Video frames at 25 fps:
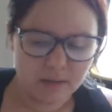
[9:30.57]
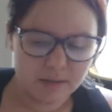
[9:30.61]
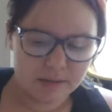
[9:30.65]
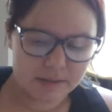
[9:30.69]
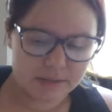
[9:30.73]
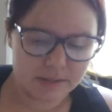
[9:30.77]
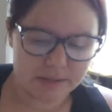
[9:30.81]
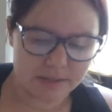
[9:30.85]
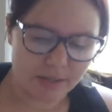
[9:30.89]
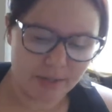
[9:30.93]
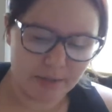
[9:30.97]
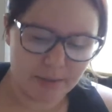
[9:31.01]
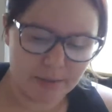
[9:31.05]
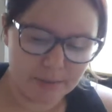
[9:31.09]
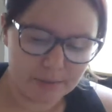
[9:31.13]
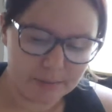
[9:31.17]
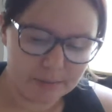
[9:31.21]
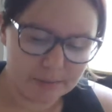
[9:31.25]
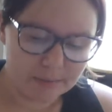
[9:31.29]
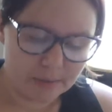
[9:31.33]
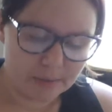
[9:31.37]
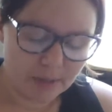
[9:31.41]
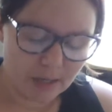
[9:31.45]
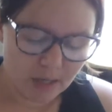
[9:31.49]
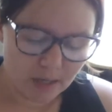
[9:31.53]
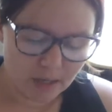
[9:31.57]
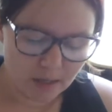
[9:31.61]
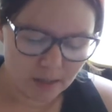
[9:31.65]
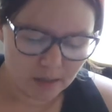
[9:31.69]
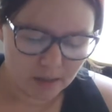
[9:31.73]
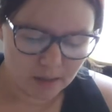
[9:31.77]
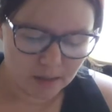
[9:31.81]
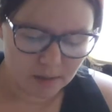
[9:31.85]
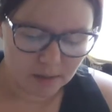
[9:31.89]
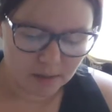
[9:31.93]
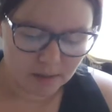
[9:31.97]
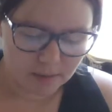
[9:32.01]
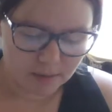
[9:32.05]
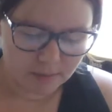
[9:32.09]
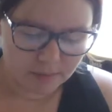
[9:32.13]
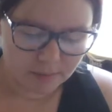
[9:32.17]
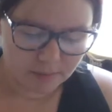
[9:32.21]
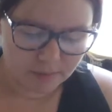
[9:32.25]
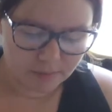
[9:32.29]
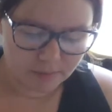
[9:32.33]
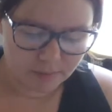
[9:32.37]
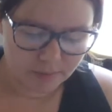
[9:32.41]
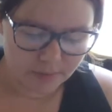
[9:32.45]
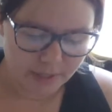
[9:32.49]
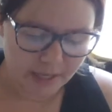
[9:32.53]
so
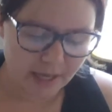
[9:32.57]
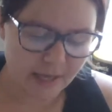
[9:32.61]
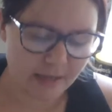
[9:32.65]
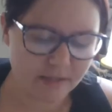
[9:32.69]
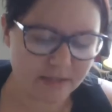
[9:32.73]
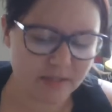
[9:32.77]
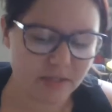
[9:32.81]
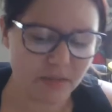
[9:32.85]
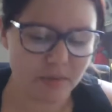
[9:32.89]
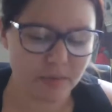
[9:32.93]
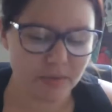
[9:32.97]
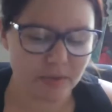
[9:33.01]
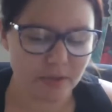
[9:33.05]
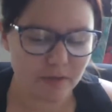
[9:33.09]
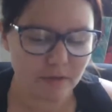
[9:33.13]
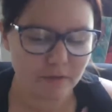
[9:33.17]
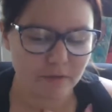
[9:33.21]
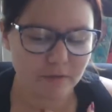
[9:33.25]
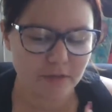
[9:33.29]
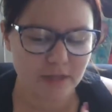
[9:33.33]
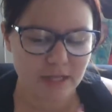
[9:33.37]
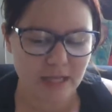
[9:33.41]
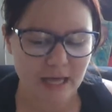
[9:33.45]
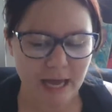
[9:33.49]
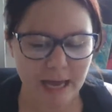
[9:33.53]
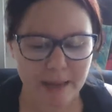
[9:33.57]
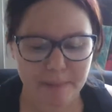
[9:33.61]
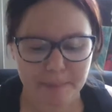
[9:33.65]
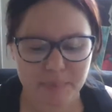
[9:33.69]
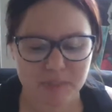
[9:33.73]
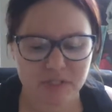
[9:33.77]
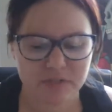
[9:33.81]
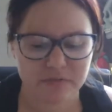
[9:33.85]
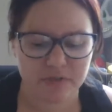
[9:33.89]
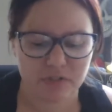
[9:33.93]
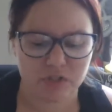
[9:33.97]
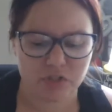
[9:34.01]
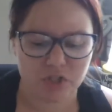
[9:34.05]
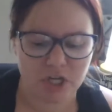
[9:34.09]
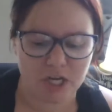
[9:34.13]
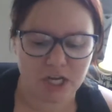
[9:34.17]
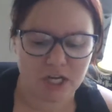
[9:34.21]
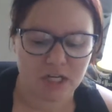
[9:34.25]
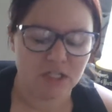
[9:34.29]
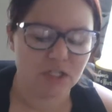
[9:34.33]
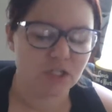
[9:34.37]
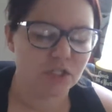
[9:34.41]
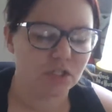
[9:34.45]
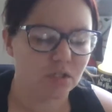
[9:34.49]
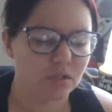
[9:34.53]
the atmosphere
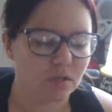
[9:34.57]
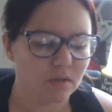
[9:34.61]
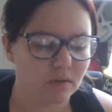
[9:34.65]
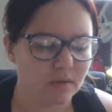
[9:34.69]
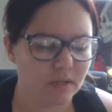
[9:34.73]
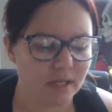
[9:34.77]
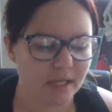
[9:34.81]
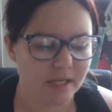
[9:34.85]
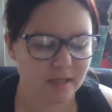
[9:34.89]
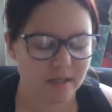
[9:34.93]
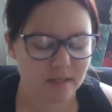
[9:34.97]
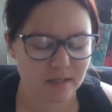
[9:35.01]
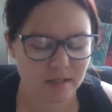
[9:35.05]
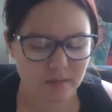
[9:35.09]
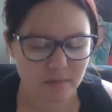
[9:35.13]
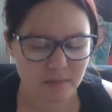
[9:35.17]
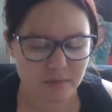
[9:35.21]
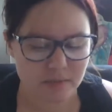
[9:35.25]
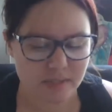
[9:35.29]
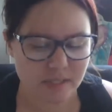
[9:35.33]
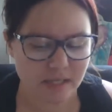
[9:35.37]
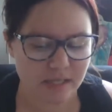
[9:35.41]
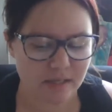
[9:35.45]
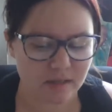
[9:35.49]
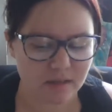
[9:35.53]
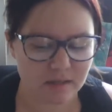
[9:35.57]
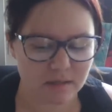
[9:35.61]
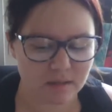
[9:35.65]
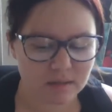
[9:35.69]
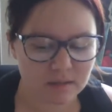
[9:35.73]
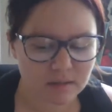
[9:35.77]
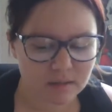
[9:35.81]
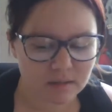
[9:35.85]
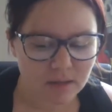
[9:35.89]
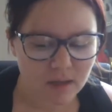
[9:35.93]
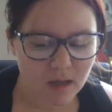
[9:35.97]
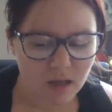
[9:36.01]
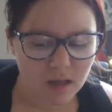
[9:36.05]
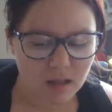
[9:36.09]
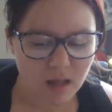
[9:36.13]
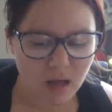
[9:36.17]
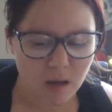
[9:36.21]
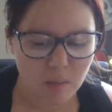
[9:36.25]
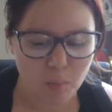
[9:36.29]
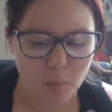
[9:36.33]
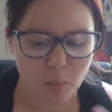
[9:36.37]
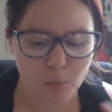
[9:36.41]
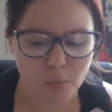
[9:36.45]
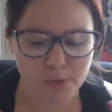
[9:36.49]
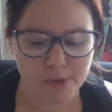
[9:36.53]
changed, you know, like it was like a
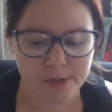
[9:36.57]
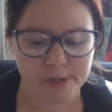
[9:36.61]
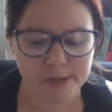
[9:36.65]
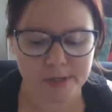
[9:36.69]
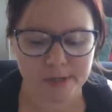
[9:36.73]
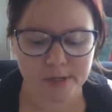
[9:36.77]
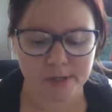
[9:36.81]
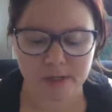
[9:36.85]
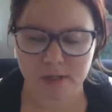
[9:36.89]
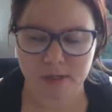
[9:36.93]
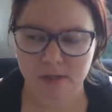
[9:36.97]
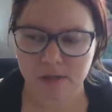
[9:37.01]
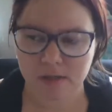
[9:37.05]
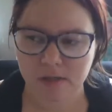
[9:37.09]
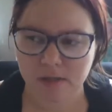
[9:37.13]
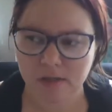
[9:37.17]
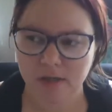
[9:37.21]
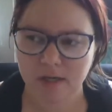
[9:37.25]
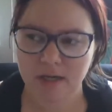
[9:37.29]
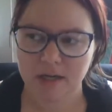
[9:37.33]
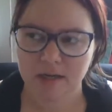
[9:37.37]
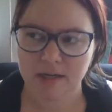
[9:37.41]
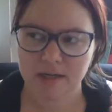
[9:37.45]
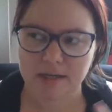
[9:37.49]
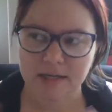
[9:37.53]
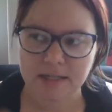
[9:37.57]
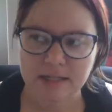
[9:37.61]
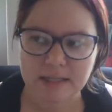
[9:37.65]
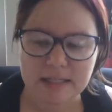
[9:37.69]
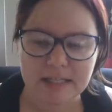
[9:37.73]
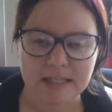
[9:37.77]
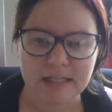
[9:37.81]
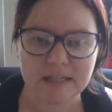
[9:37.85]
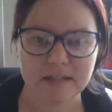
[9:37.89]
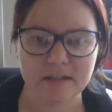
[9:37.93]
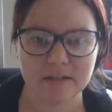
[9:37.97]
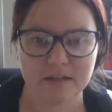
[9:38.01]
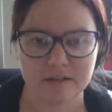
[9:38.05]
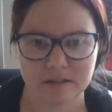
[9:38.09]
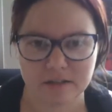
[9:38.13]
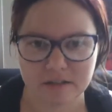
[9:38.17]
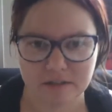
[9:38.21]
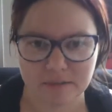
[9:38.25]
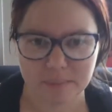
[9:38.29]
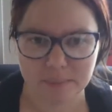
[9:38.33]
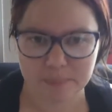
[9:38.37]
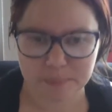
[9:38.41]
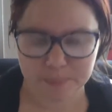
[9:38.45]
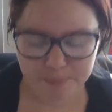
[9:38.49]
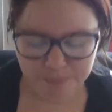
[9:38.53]
lot more
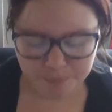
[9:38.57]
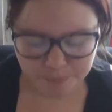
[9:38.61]
cleaner.